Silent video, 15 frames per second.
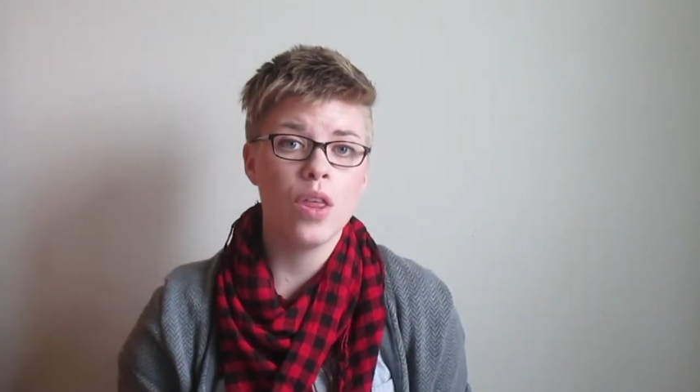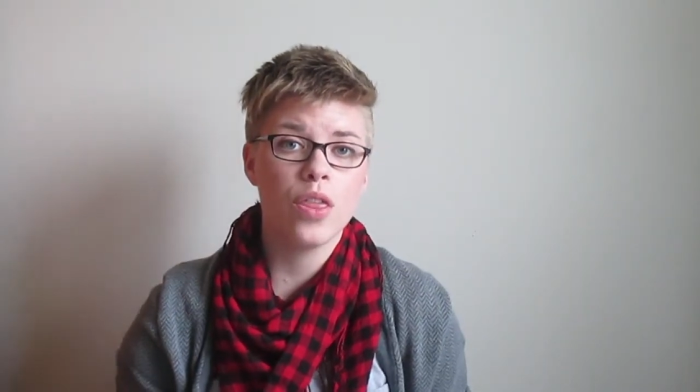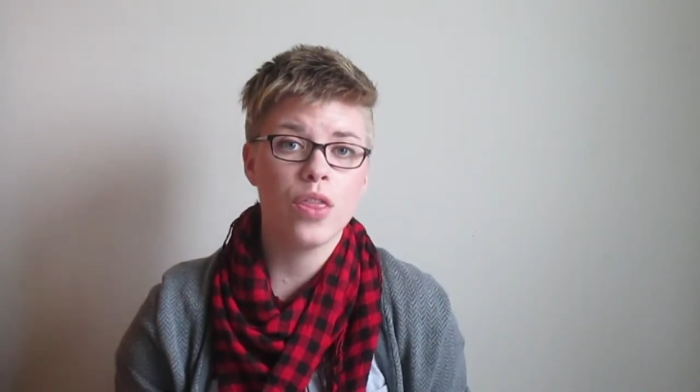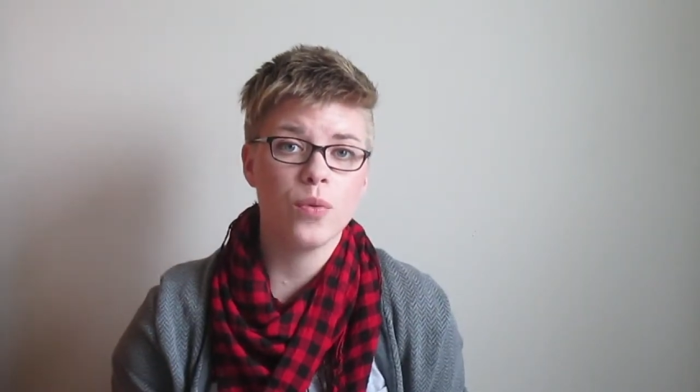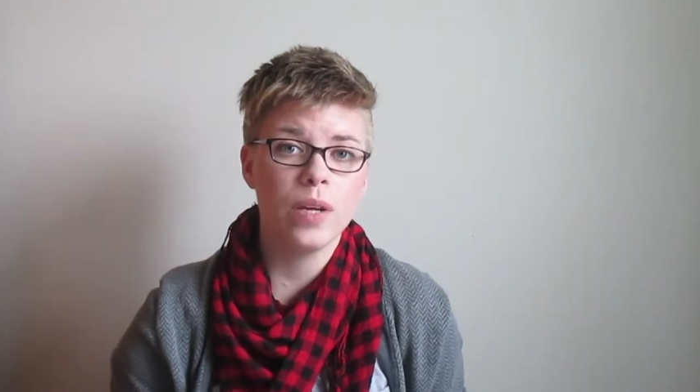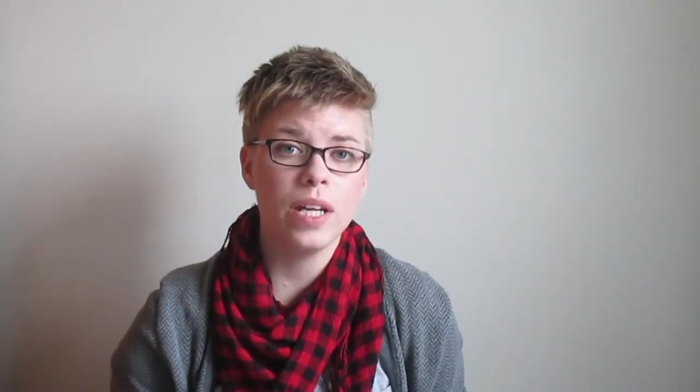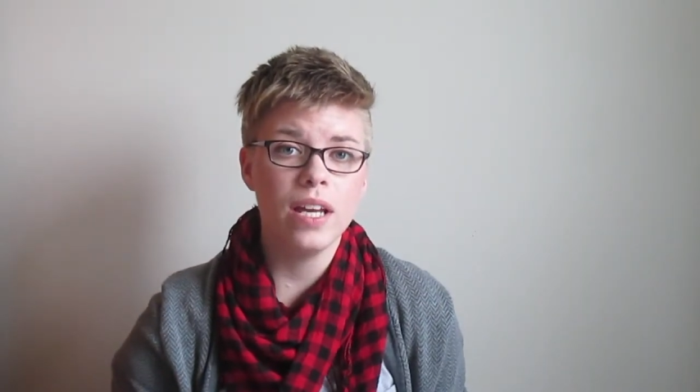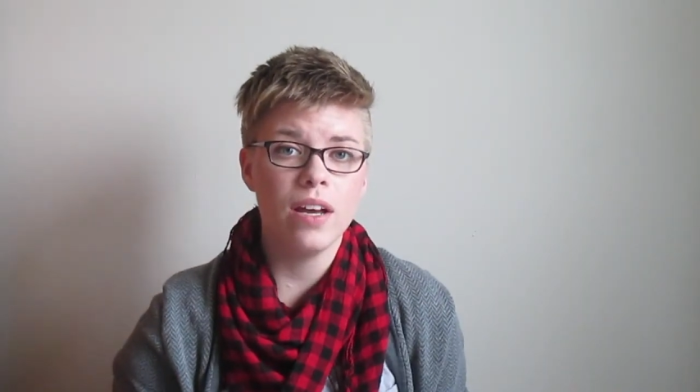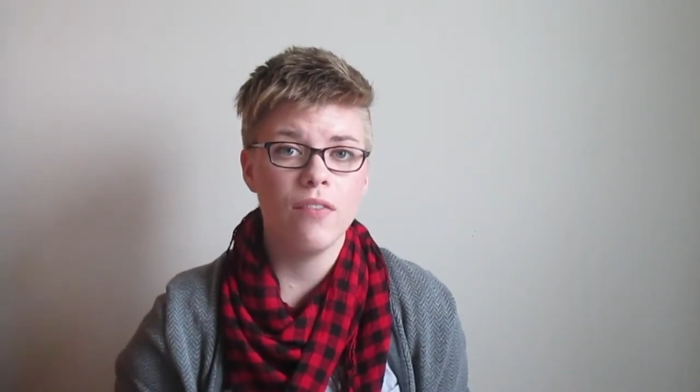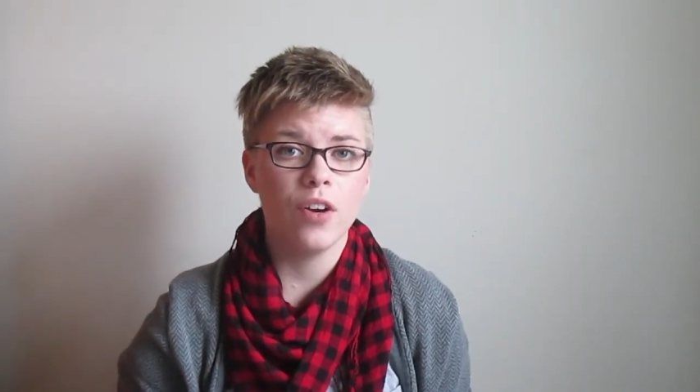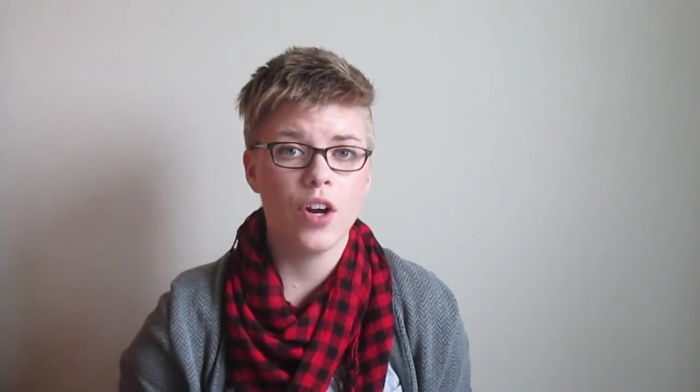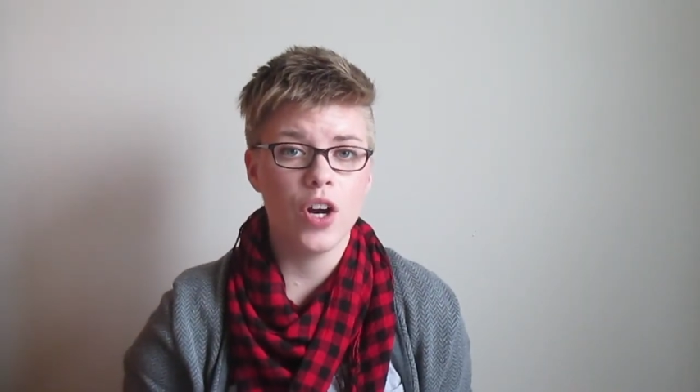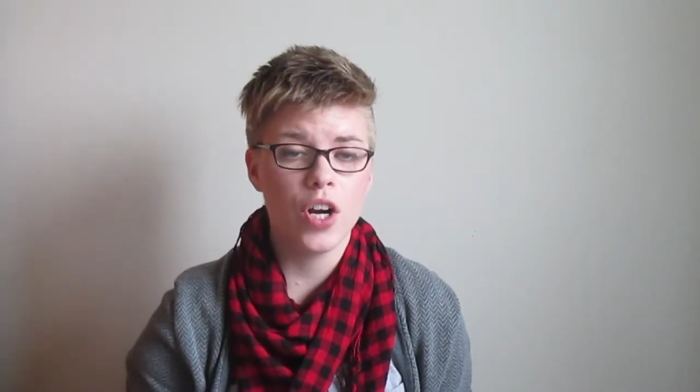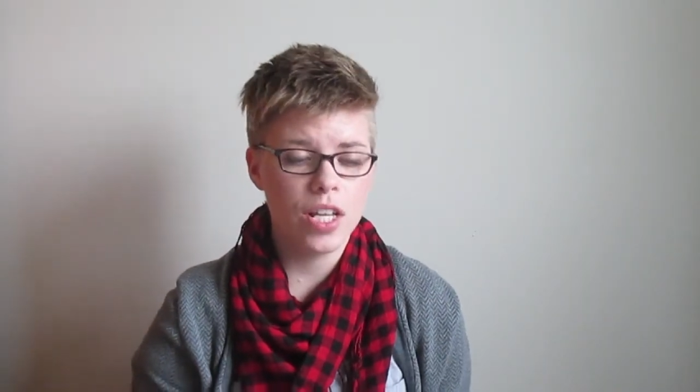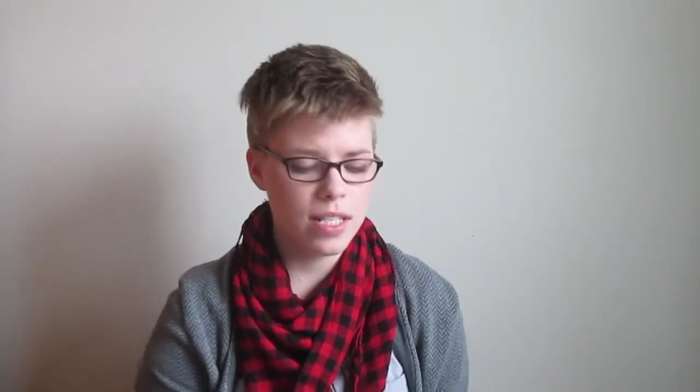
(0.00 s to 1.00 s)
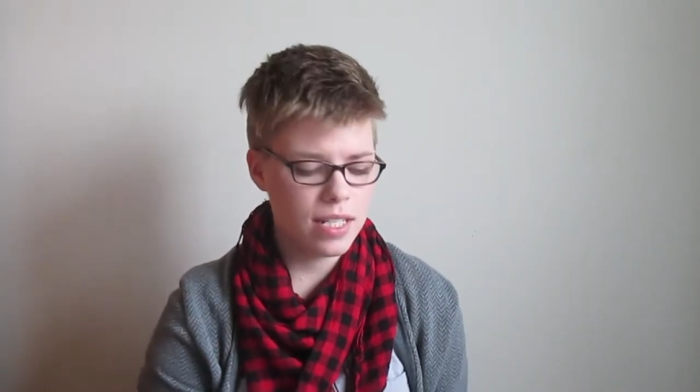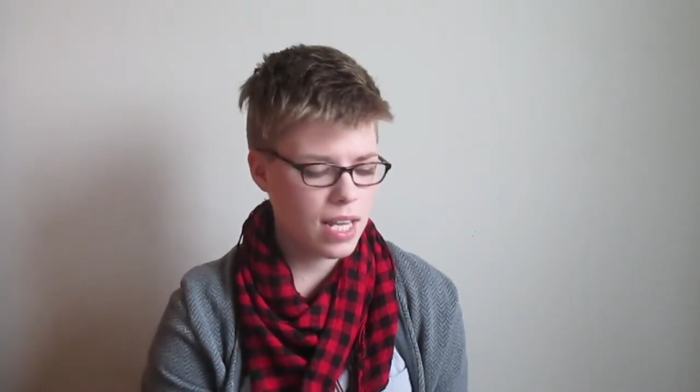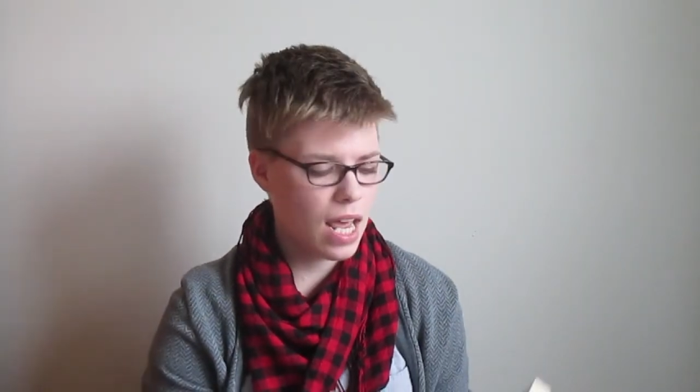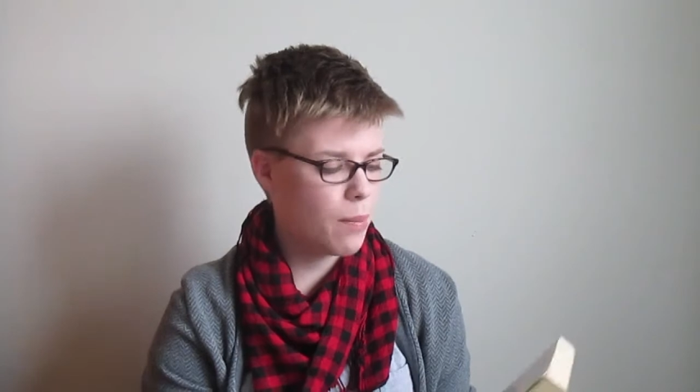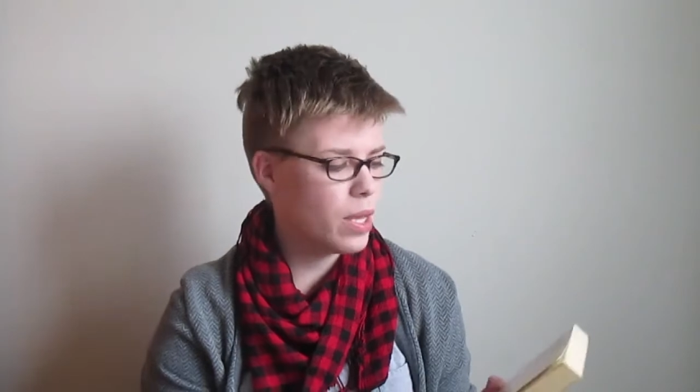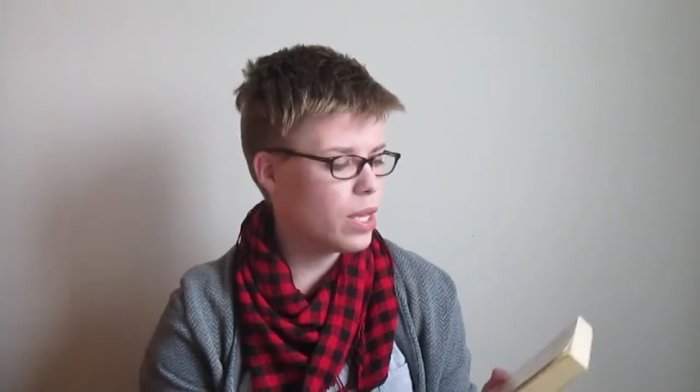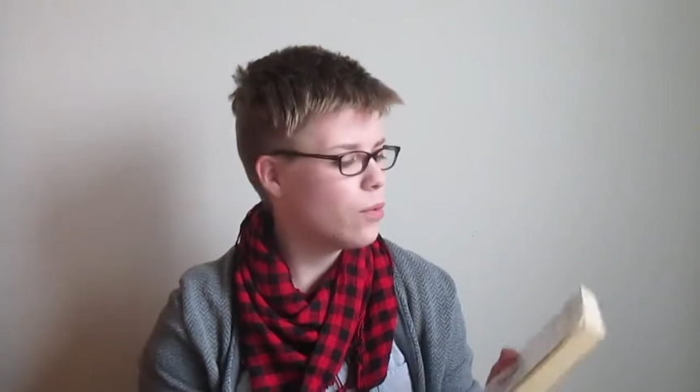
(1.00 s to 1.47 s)
three of Ernest
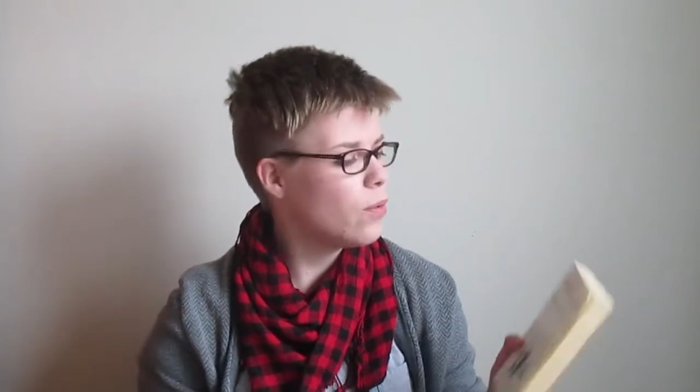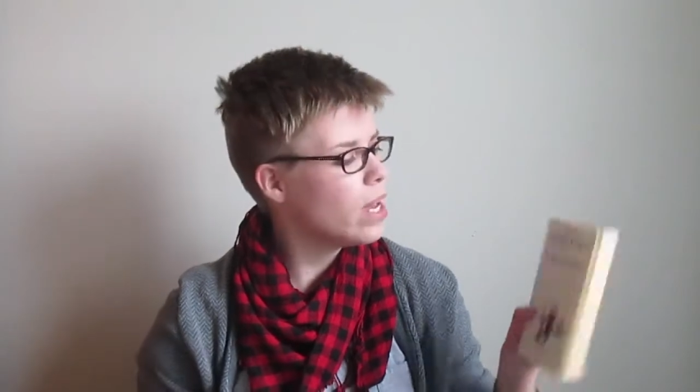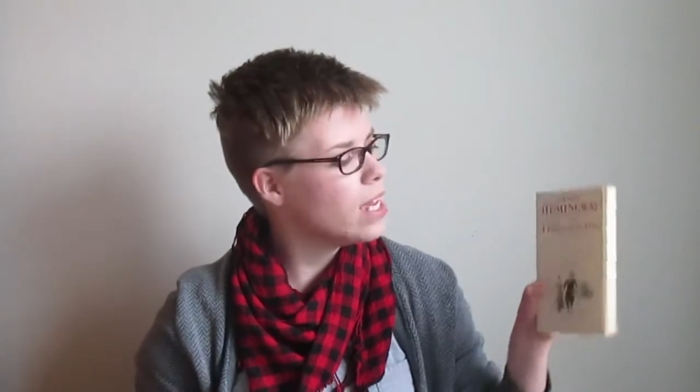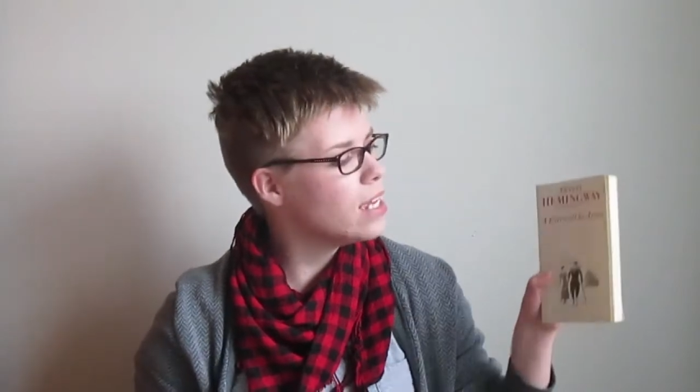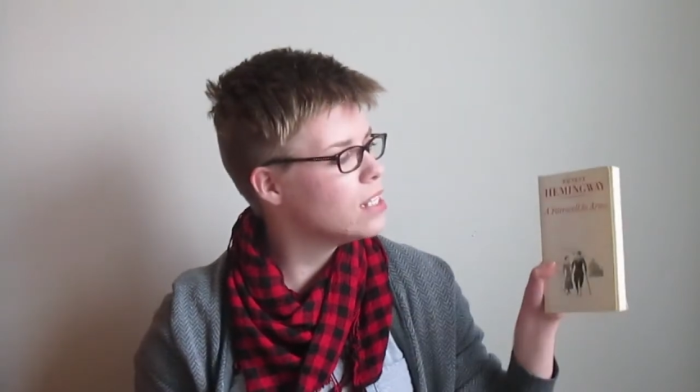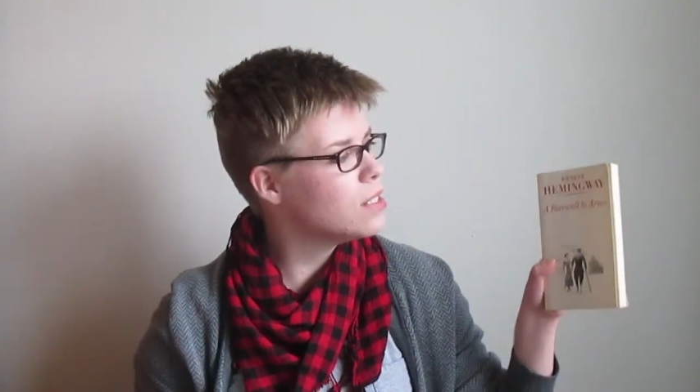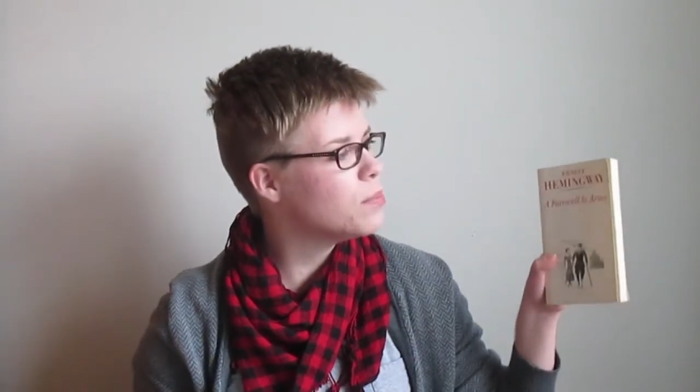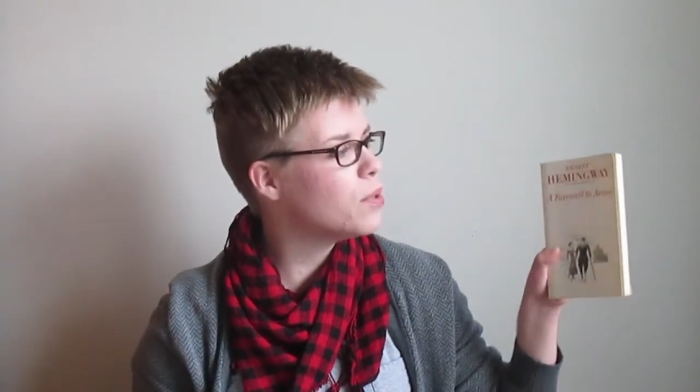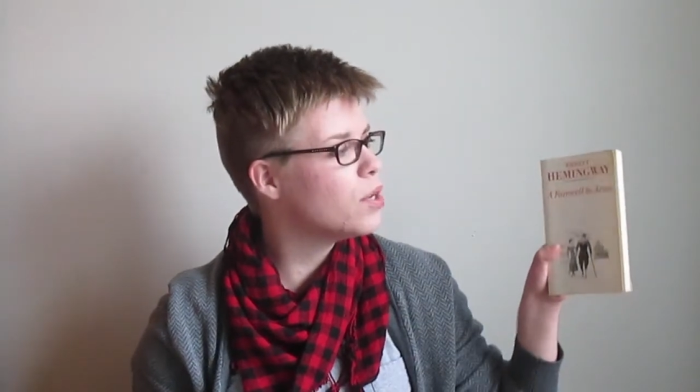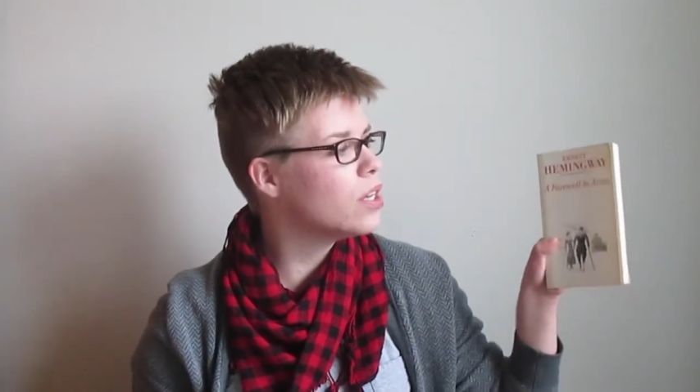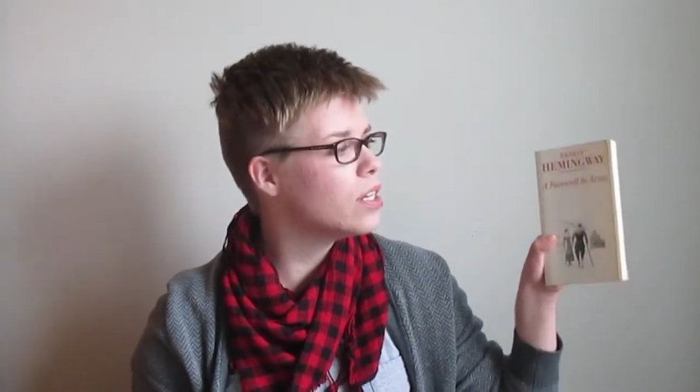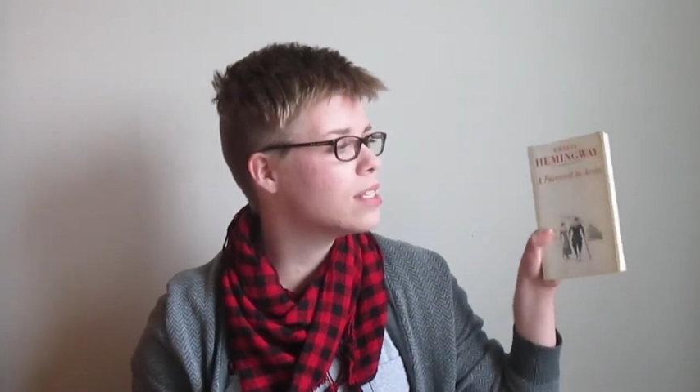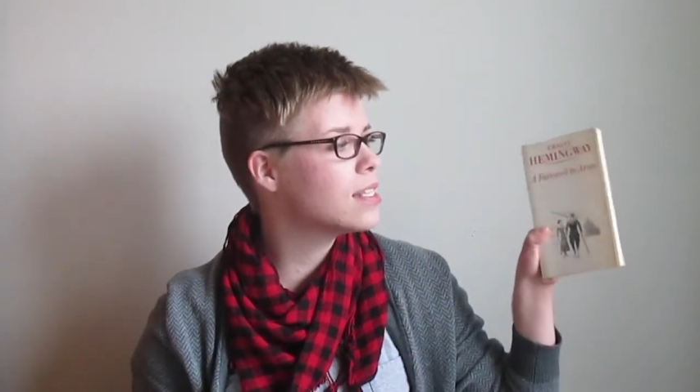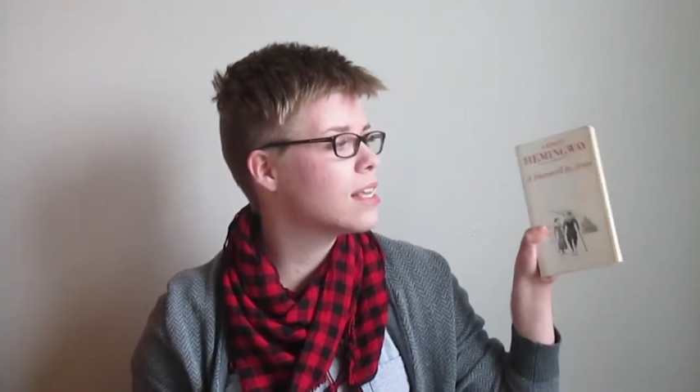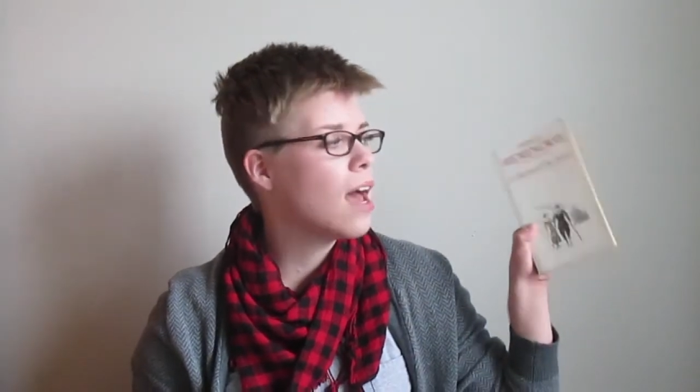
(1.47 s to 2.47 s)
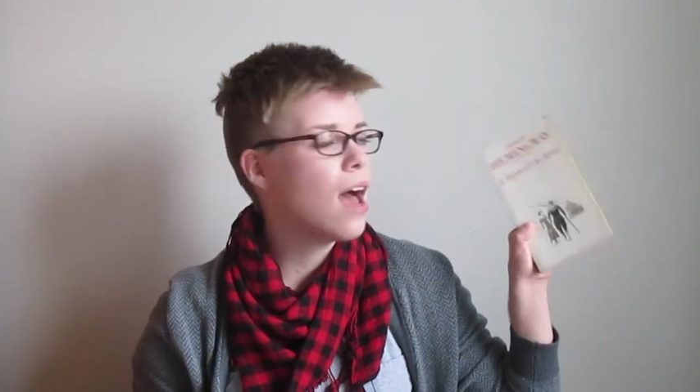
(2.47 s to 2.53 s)
Hemingway's books,